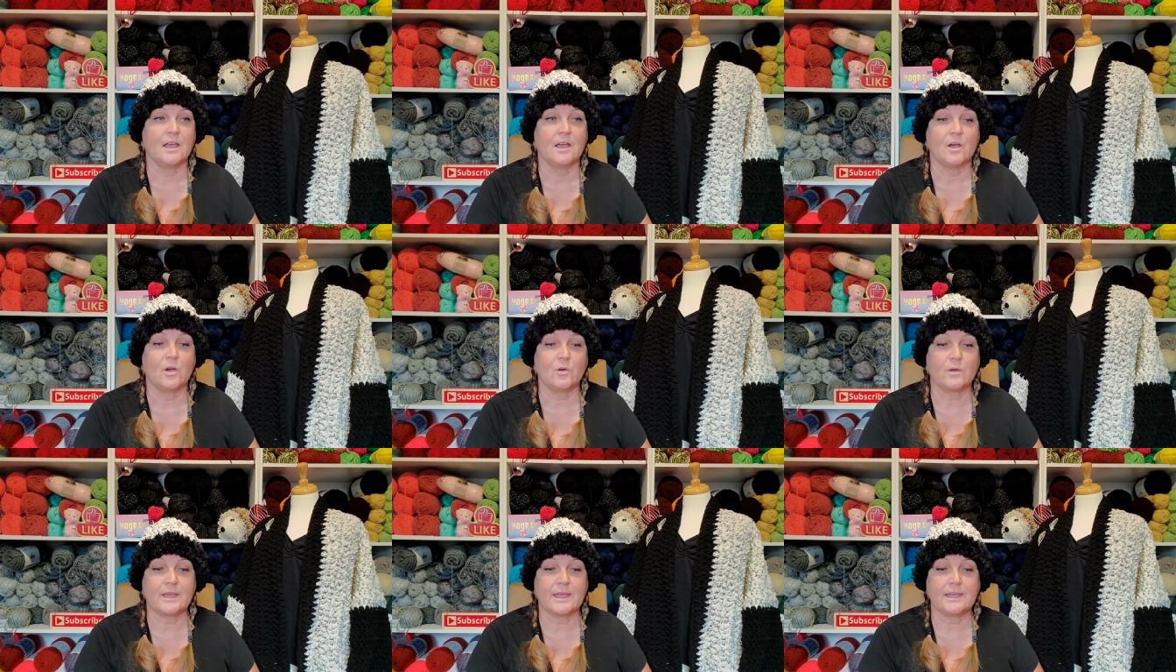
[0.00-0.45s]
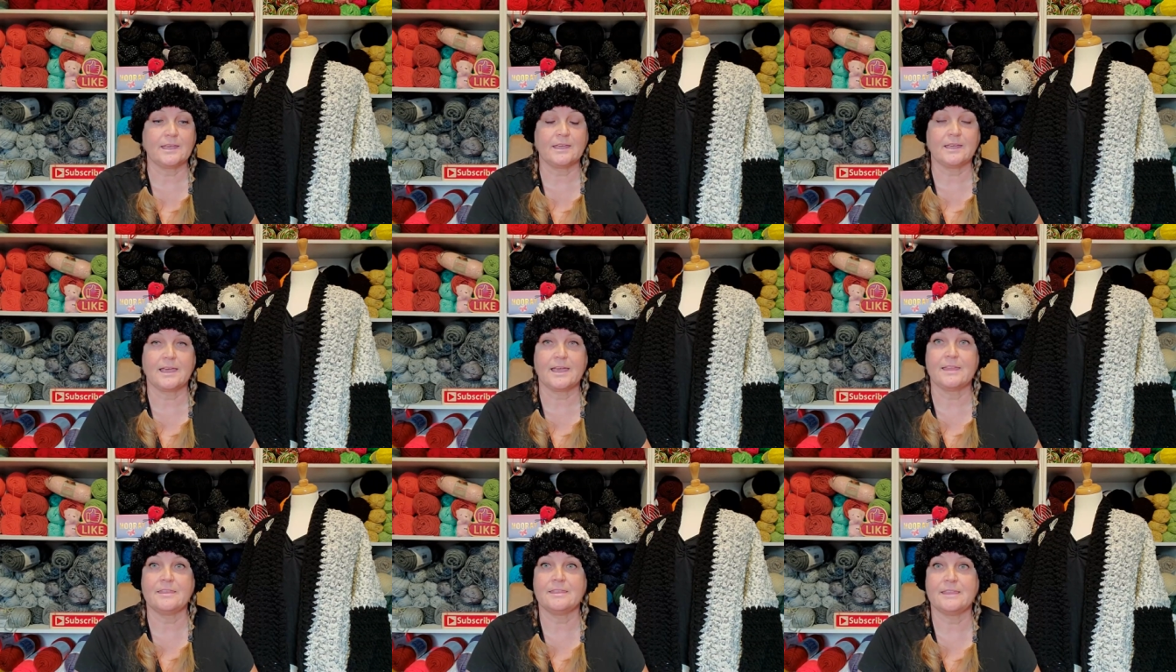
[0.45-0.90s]
Okay,
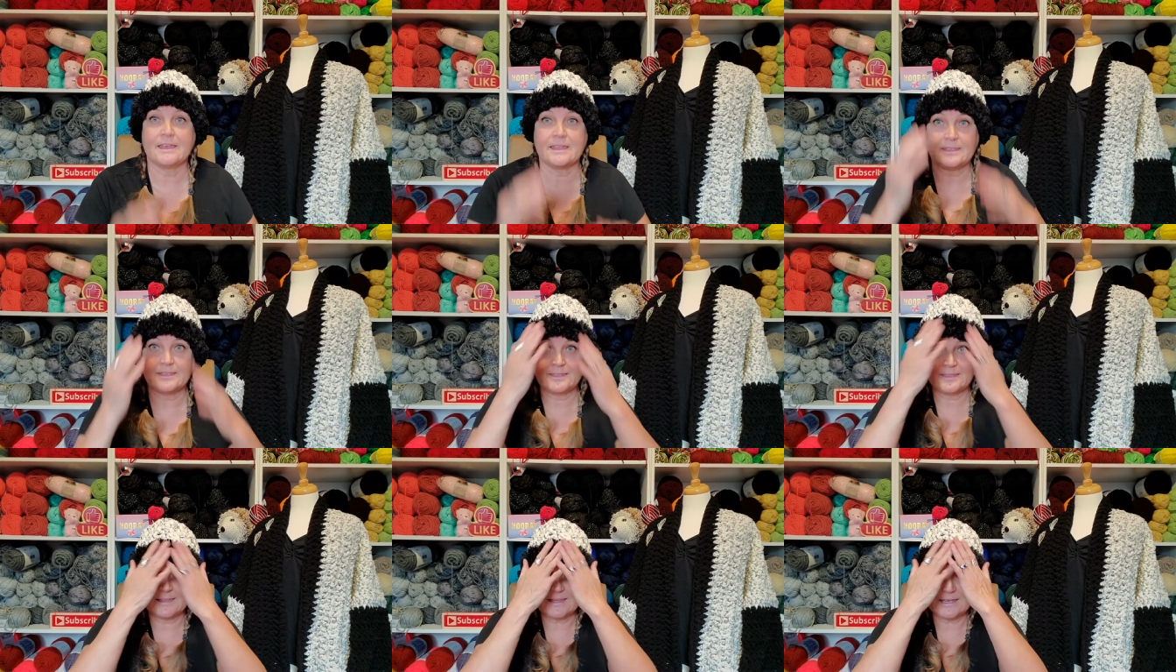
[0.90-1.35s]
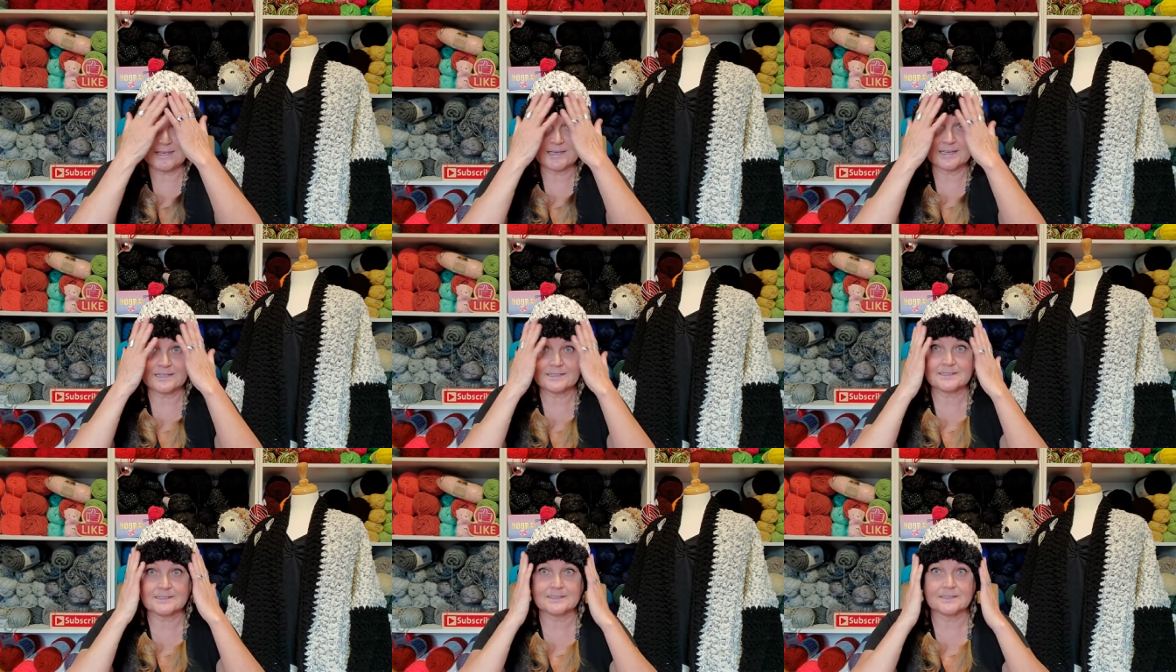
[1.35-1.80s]
and then
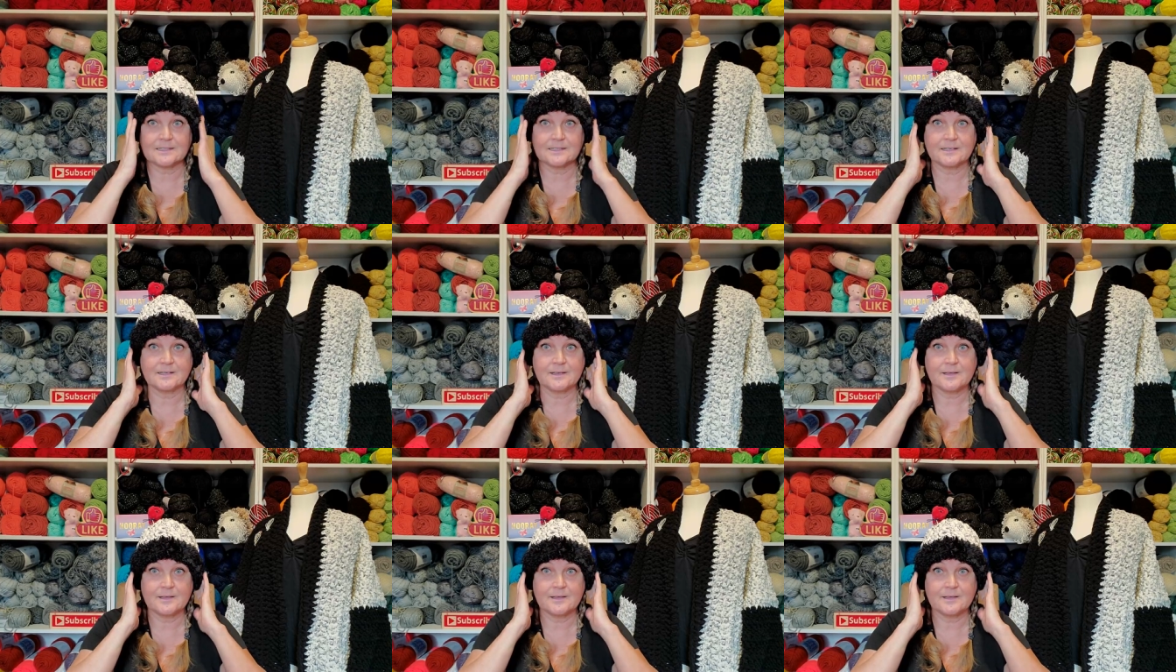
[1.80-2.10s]
this,